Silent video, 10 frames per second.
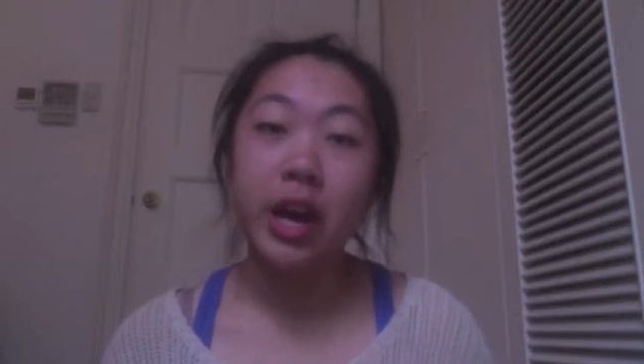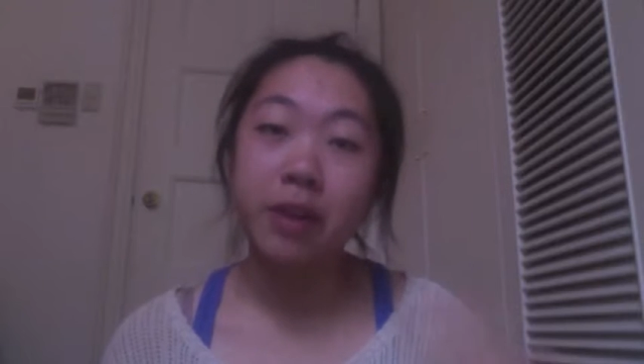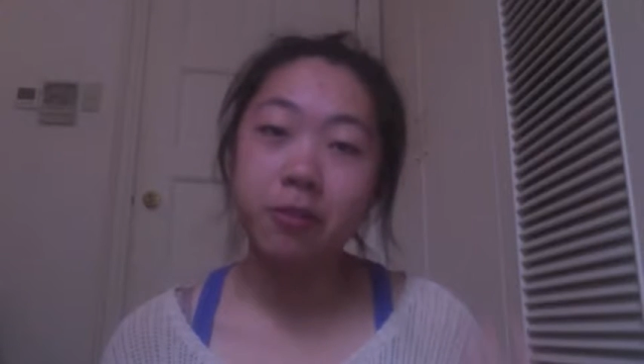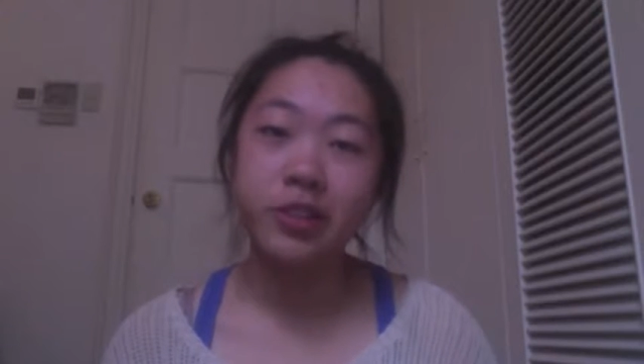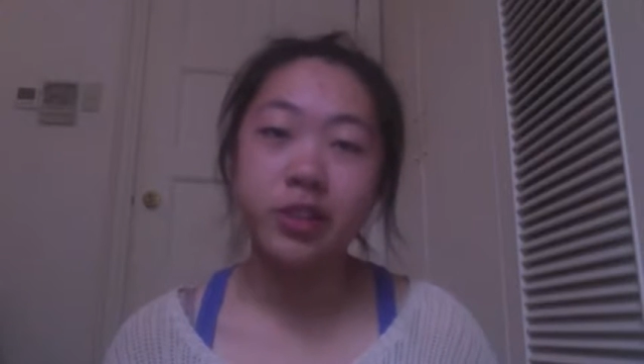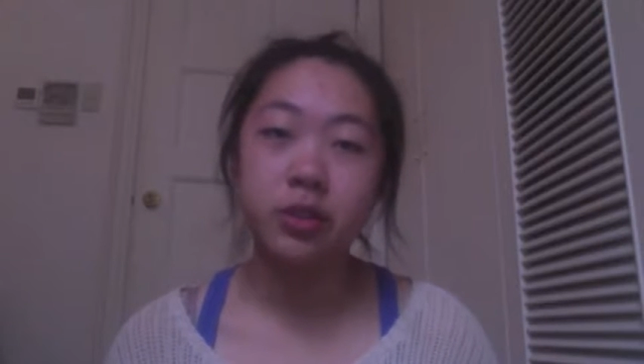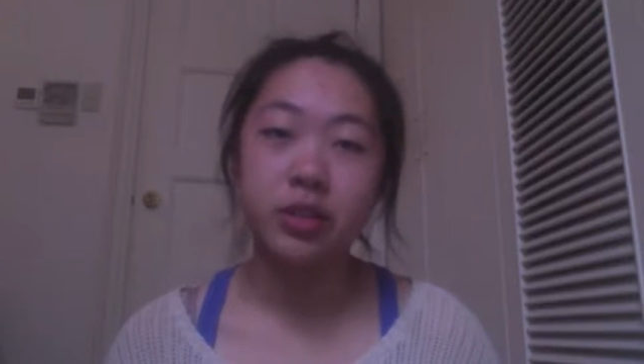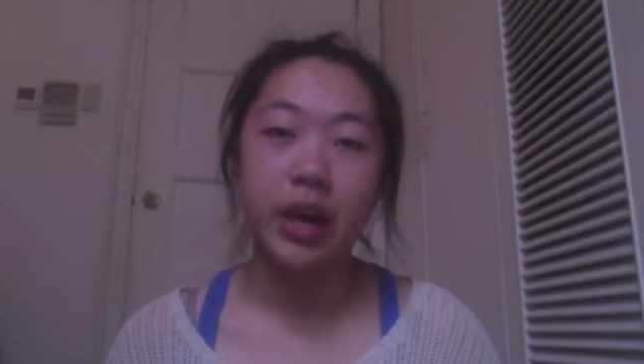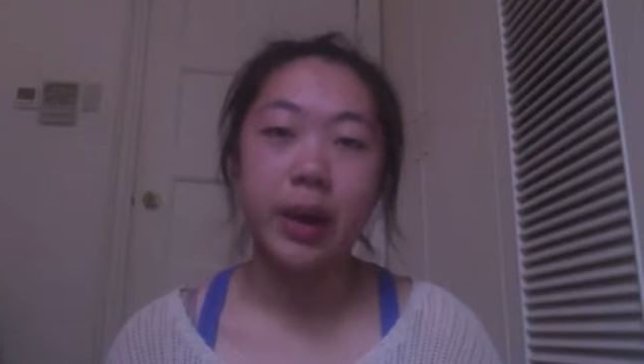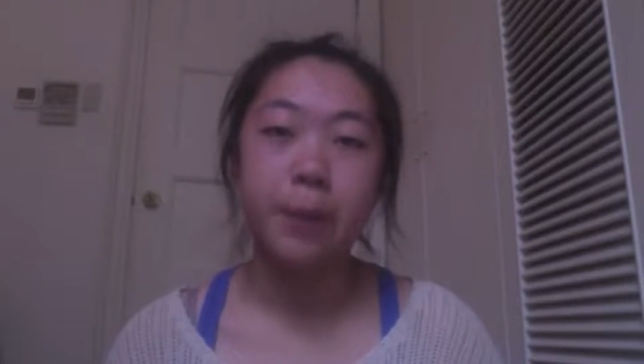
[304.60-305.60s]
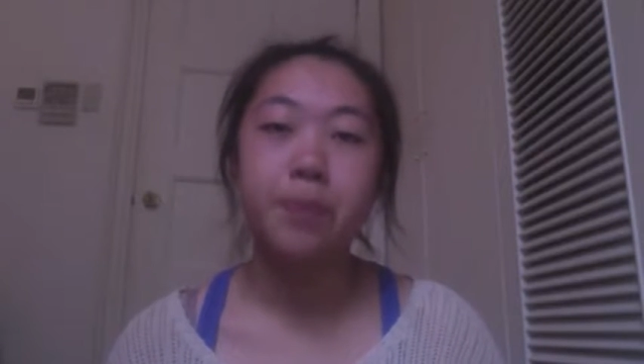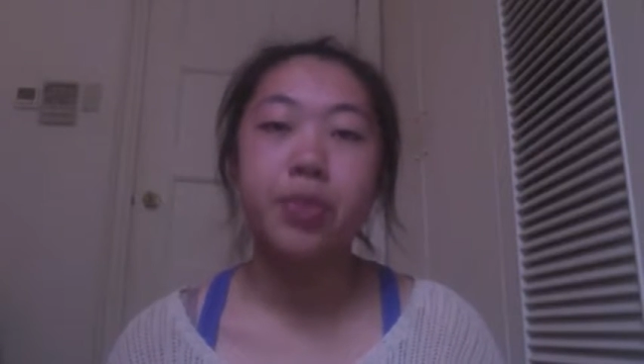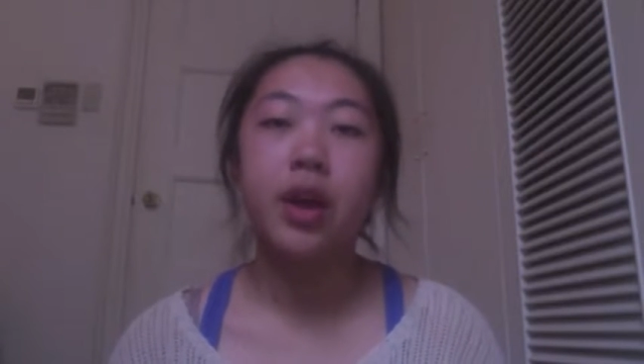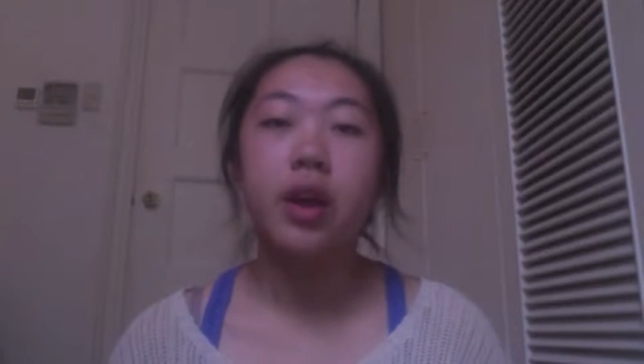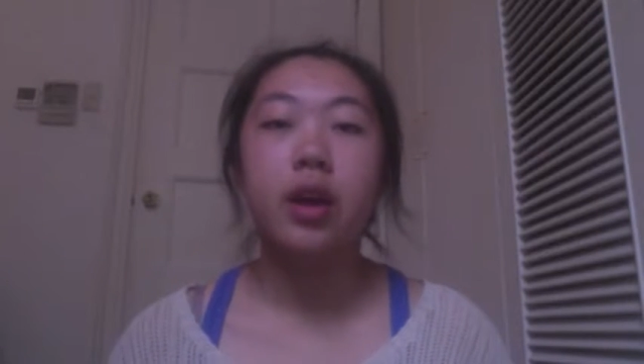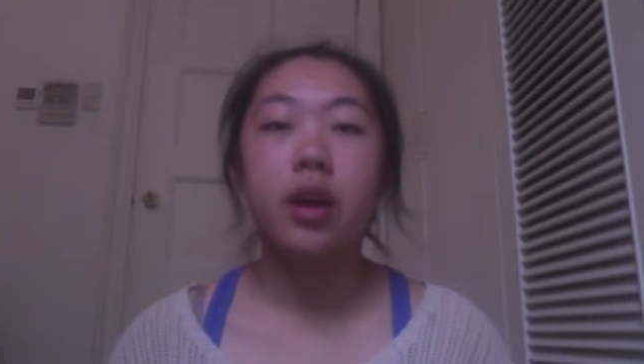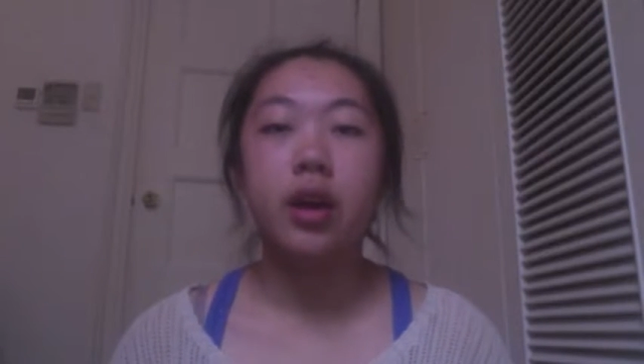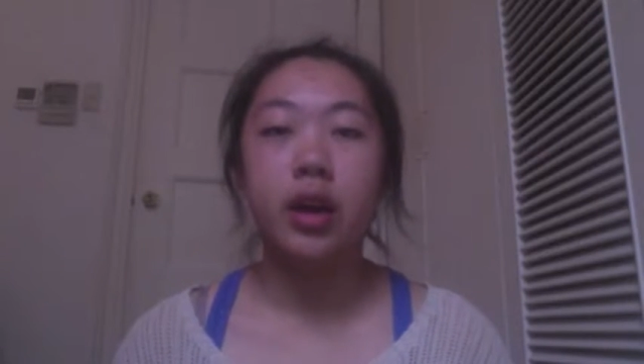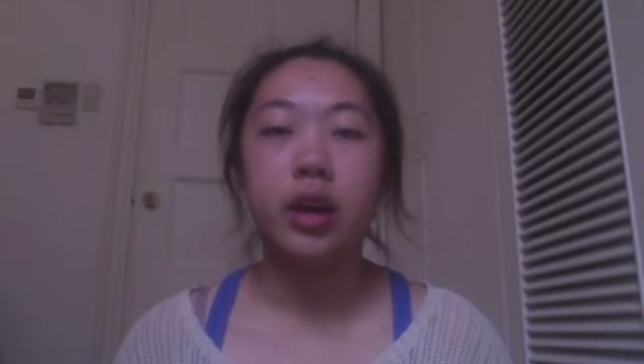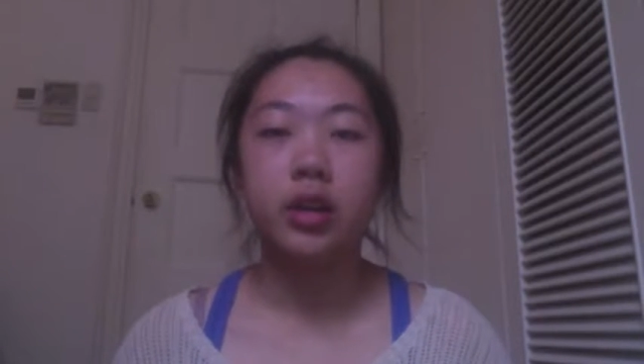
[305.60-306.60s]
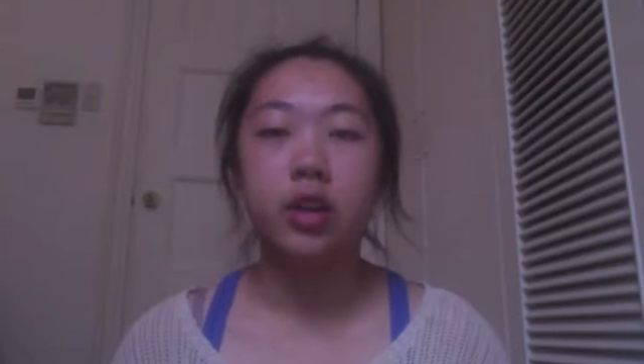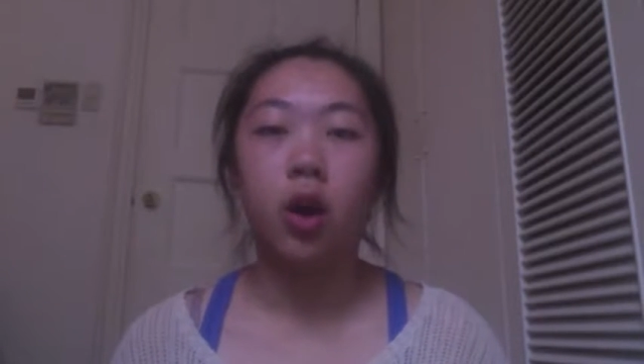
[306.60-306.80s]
every single day, and